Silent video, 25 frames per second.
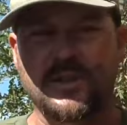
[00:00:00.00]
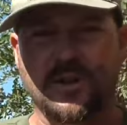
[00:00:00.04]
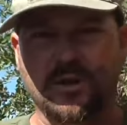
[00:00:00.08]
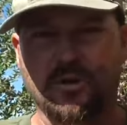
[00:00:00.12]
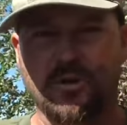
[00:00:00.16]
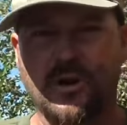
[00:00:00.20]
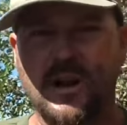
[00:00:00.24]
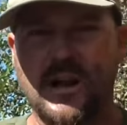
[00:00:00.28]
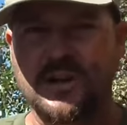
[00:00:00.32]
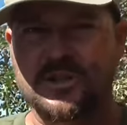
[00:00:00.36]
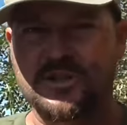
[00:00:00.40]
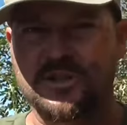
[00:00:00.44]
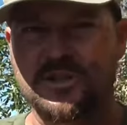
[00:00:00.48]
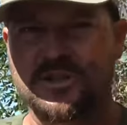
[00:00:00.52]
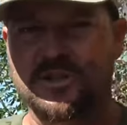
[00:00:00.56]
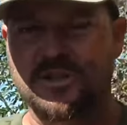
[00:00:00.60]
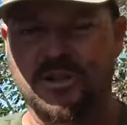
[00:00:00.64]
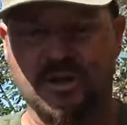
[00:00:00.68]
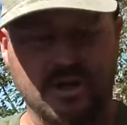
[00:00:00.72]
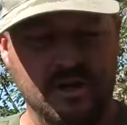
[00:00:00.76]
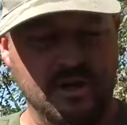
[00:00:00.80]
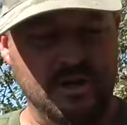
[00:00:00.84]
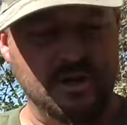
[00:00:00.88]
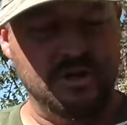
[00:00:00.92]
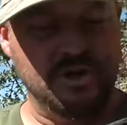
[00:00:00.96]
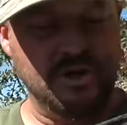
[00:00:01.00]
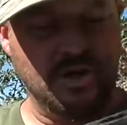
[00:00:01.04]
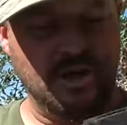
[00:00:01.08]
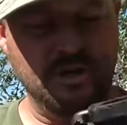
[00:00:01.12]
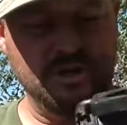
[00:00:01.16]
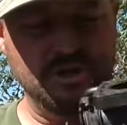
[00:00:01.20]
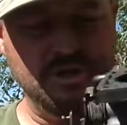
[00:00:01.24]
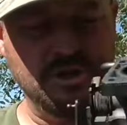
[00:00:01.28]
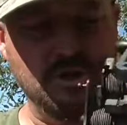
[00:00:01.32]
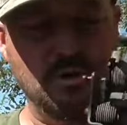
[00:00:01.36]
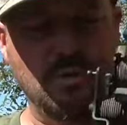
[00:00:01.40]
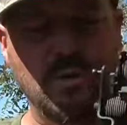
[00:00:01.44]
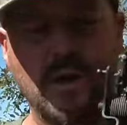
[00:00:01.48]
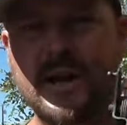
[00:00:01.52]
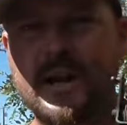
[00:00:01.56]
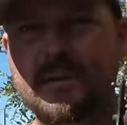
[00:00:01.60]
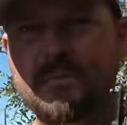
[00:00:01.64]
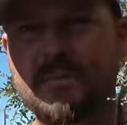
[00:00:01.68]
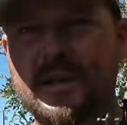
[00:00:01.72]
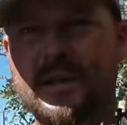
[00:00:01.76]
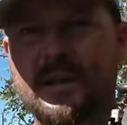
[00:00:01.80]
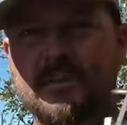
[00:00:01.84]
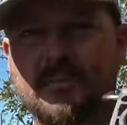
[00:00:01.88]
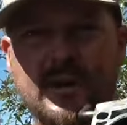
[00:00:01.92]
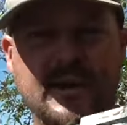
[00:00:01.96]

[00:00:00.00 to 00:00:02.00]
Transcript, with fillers: and the garages are going to charge you quite a bit